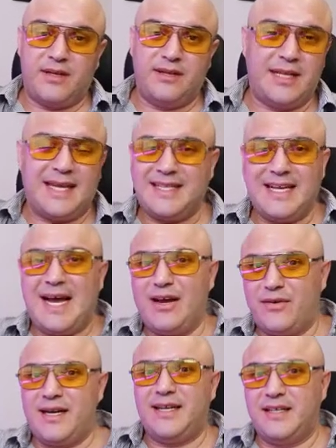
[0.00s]
Not the guy
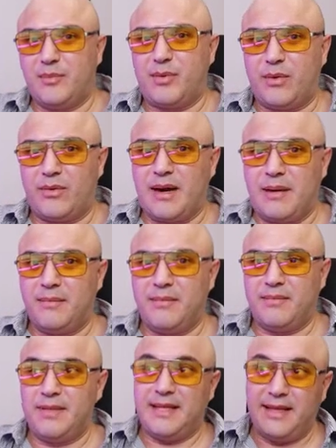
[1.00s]
running the program.
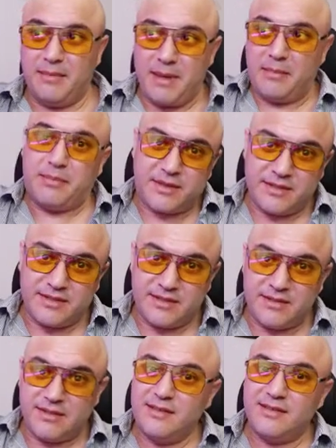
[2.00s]
The members.
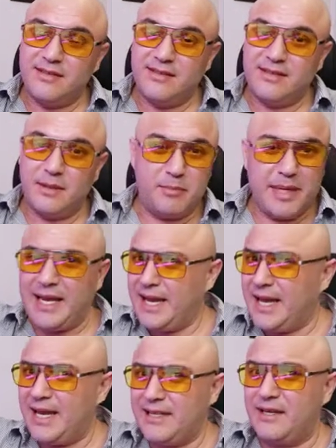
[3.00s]

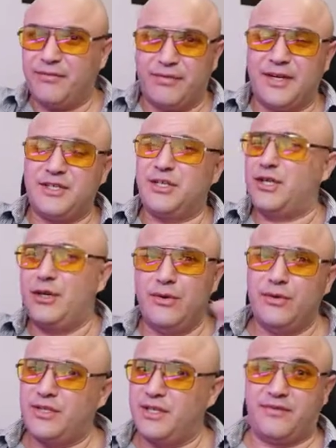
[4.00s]
Big difference.
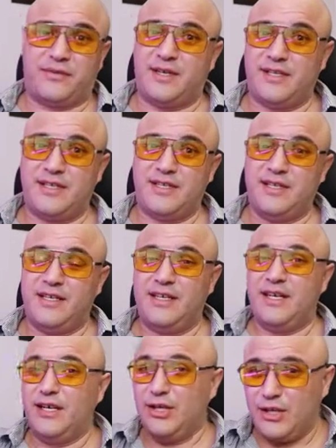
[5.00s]
Huge difference.
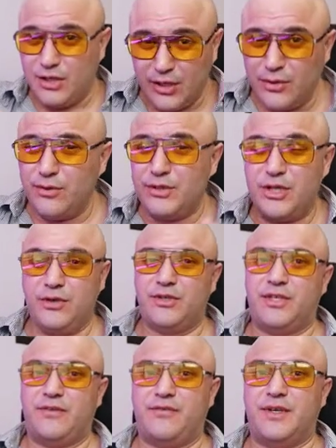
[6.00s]

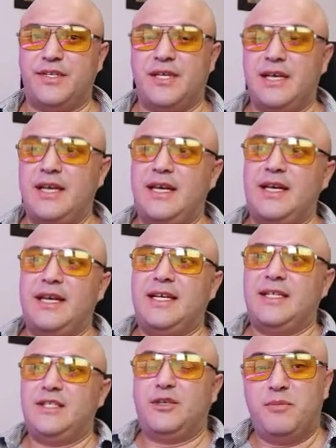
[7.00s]
Huge difference.
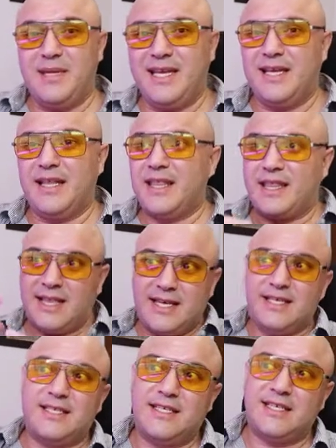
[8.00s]
To me,
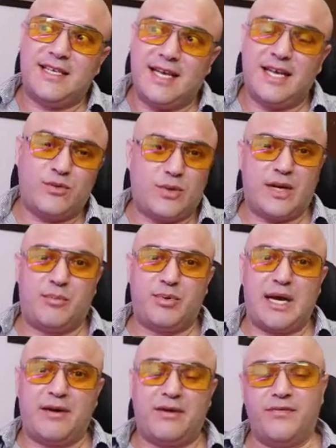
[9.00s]
this is what I'm
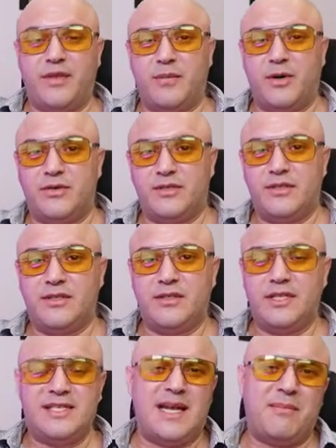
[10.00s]
proud of the most.
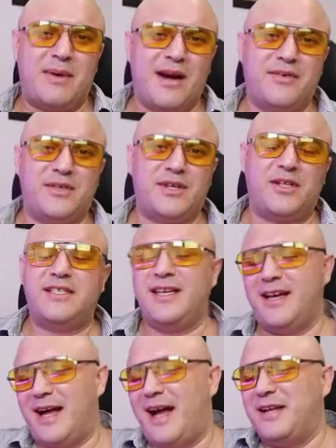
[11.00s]
It's not my results.
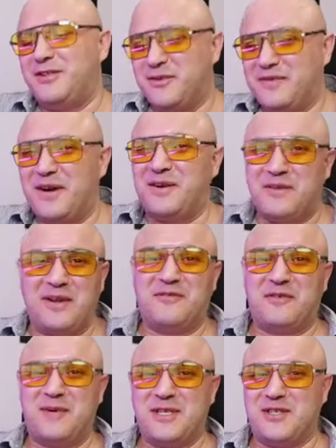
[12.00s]
Yeah, I do very well
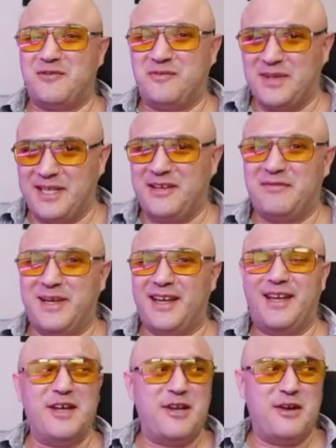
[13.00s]
for myself. Believe
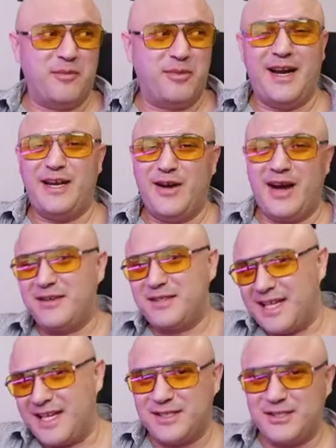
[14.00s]
me, brand new house,
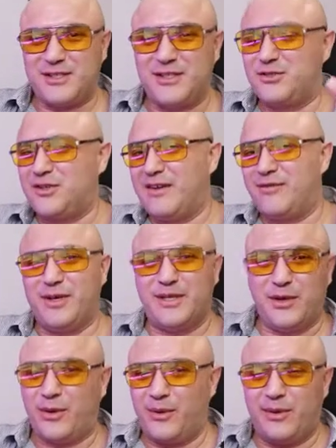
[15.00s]
Lexus in the driveway,
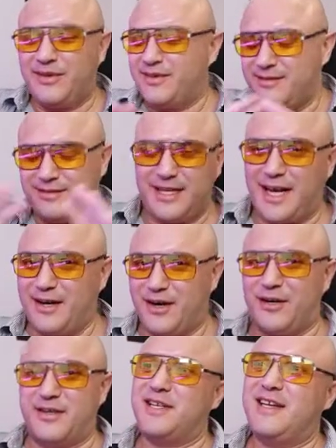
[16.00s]
the whole 9
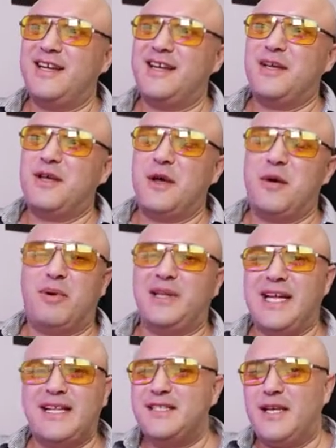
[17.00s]
yards. But
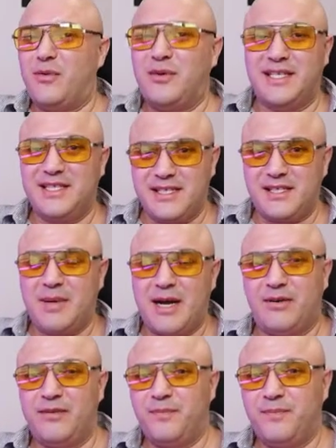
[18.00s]
that's not what this is
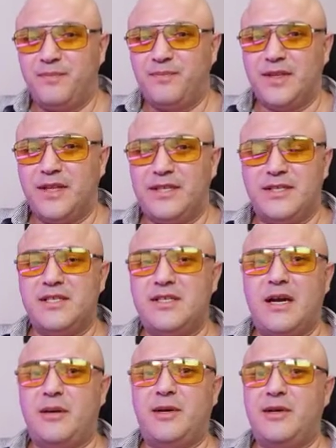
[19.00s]
about. This is
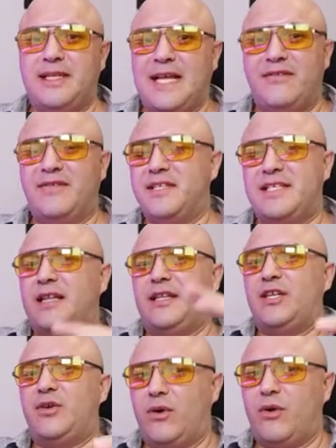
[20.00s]
not about David
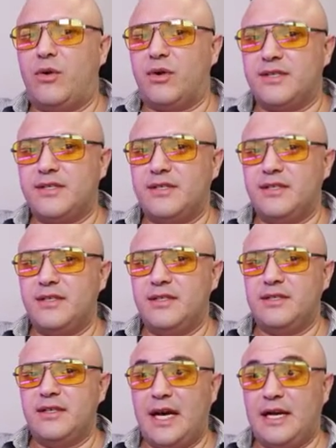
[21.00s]
selling you a course.
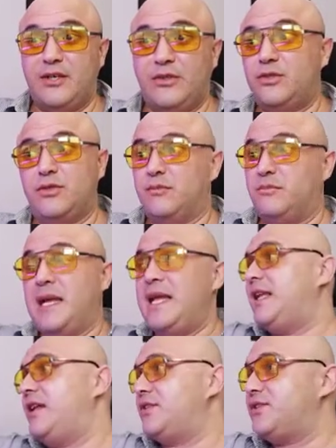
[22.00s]

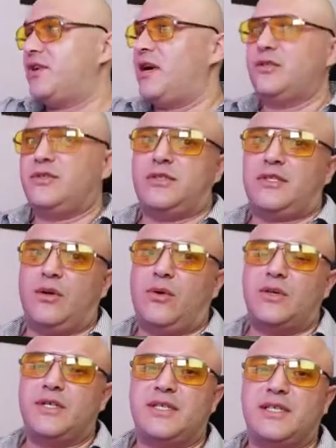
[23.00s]
Many years ago, I used to sell
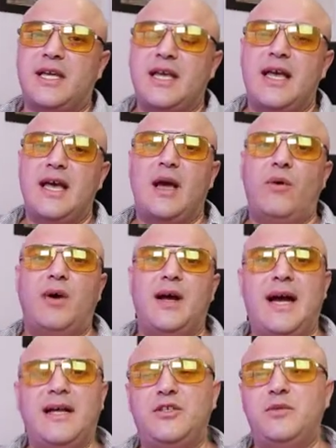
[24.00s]
courses. And what
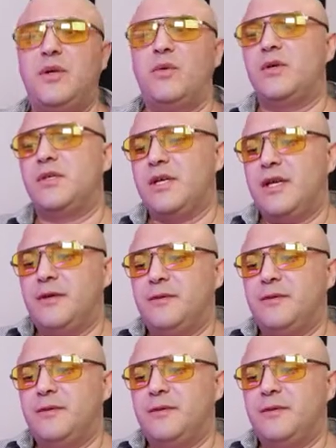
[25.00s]
got to me was,